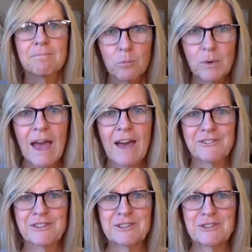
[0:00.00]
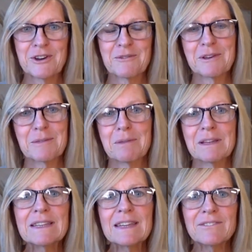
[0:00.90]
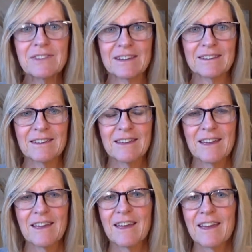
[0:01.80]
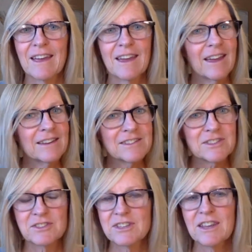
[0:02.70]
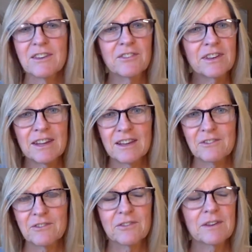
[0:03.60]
We have to start with believing. And even if